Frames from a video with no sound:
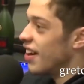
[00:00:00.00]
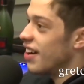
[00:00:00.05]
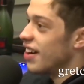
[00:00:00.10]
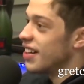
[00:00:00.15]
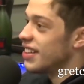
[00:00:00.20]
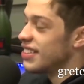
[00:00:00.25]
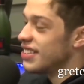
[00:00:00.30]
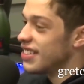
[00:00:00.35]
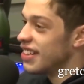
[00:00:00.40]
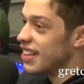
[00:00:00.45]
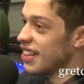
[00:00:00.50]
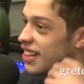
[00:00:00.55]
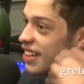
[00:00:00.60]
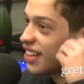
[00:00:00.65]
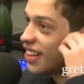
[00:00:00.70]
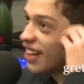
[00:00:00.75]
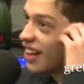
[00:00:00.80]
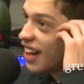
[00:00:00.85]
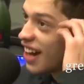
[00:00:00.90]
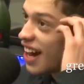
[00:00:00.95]
Oh, I
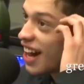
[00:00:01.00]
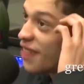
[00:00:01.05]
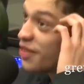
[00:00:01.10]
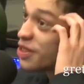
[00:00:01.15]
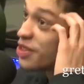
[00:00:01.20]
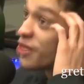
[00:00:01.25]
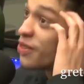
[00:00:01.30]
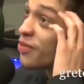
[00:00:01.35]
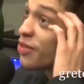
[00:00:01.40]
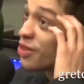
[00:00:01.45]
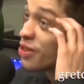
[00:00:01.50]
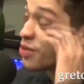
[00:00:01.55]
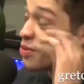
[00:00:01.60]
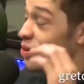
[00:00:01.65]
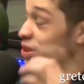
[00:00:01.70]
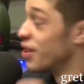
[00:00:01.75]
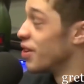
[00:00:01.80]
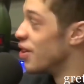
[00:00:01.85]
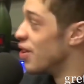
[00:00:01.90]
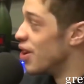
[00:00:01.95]
said, I was the
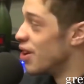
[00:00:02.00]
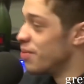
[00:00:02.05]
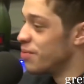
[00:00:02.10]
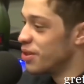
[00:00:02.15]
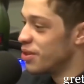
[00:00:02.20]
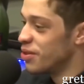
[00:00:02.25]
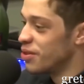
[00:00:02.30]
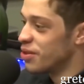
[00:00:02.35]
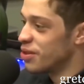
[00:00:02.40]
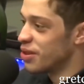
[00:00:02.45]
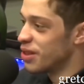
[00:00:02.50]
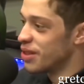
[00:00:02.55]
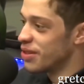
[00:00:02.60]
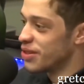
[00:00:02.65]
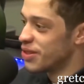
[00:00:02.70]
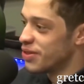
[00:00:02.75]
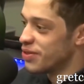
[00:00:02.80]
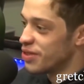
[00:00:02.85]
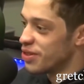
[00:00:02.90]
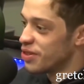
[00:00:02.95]
first one to go up too, so I
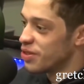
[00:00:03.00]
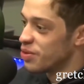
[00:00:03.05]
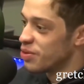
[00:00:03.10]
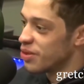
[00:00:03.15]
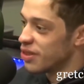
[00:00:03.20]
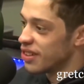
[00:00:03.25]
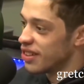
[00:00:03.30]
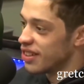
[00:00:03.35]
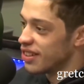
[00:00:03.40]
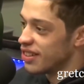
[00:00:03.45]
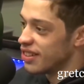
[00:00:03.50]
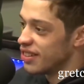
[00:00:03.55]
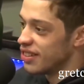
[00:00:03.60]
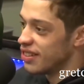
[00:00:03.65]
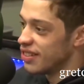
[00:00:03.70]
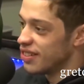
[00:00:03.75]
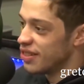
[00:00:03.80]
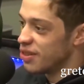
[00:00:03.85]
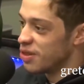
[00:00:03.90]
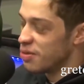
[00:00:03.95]
was the first one to
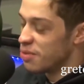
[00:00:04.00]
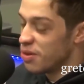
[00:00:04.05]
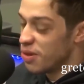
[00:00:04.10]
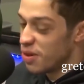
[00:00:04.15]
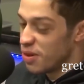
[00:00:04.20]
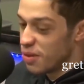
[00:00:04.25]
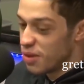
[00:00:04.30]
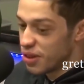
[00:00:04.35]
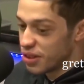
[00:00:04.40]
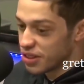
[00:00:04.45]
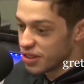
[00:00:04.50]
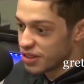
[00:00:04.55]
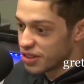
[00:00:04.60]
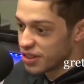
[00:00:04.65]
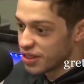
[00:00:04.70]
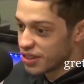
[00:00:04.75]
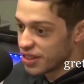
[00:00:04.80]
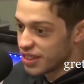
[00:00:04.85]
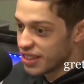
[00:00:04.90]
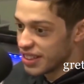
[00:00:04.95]
do a Paul Walker
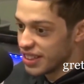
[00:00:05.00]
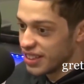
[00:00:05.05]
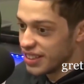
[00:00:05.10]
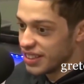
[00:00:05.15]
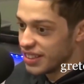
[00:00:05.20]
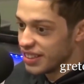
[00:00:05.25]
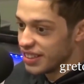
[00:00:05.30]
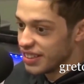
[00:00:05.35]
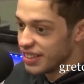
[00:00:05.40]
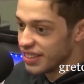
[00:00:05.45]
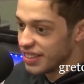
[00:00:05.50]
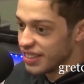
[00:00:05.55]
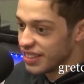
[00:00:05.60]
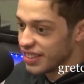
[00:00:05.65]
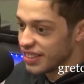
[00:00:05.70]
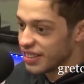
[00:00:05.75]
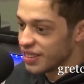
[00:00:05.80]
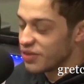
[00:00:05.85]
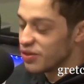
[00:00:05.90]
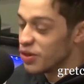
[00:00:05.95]
joke. And it
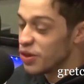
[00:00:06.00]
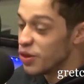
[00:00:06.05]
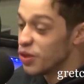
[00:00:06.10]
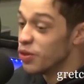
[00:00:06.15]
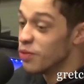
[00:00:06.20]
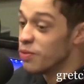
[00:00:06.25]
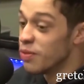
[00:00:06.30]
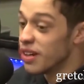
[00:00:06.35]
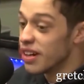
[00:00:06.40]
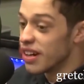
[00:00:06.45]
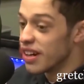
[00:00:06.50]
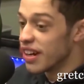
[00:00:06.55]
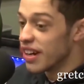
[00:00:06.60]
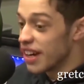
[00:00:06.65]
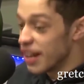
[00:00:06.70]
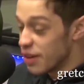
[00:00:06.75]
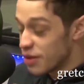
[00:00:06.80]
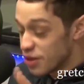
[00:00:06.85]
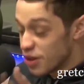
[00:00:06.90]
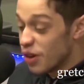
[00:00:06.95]

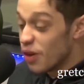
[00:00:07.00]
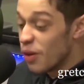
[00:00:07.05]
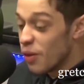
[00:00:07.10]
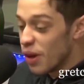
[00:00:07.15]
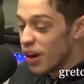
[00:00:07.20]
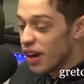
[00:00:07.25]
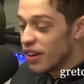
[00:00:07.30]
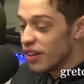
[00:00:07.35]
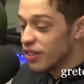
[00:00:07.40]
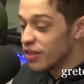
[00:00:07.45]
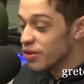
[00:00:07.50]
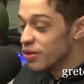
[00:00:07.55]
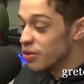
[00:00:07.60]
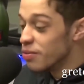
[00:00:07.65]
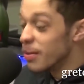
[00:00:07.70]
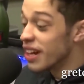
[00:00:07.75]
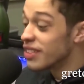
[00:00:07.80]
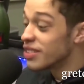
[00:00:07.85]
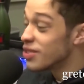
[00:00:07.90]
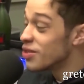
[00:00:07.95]
was going well, and the
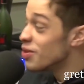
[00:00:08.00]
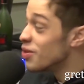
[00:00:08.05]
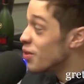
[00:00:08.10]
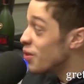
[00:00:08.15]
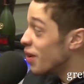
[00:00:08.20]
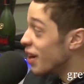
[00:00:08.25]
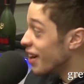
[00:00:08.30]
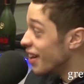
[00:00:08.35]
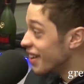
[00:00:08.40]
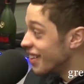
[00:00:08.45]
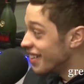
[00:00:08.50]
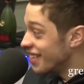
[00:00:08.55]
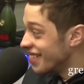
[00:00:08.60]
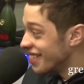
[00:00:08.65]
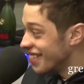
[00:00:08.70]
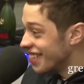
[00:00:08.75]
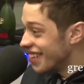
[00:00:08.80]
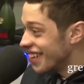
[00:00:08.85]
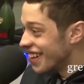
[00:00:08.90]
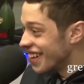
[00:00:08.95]
room got so quiet.
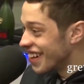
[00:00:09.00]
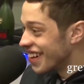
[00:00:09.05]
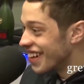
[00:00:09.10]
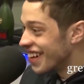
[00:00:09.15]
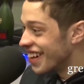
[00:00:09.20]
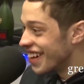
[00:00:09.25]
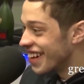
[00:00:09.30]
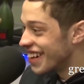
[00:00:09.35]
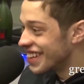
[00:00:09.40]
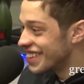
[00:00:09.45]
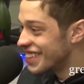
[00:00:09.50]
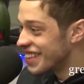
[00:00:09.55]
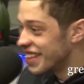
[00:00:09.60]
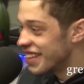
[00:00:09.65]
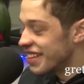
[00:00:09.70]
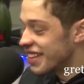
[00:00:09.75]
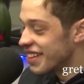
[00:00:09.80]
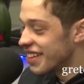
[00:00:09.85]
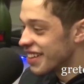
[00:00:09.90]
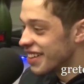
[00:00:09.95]
I
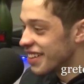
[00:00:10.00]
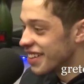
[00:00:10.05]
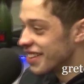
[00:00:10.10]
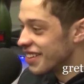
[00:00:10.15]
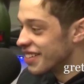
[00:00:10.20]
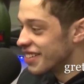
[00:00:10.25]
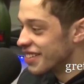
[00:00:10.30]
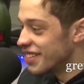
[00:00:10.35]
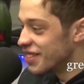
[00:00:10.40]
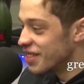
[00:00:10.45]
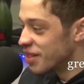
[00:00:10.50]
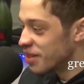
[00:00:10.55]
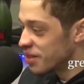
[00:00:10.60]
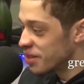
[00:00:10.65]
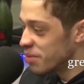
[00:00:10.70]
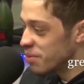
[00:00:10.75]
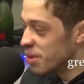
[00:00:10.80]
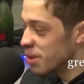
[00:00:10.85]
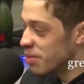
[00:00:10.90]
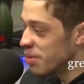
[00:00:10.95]
said,
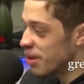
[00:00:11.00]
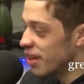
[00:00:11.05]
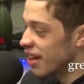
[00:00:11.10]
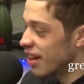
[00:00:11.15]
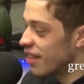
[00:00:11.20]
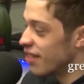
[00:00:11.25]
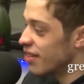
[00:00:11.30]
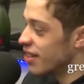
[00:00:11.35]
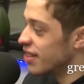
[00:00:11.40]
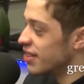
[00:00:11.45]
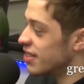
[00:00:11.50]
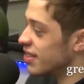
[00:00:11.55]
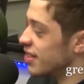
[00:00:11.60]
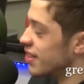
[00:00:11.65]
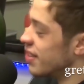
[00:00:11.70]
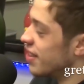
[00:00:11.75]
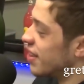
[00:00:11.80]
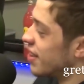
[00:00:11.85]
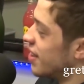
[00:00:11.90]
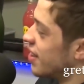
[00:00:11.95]
Justin Bieber got
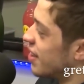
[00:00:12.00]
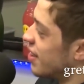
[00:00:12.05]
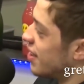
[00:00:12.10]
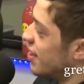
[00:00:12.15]
arrested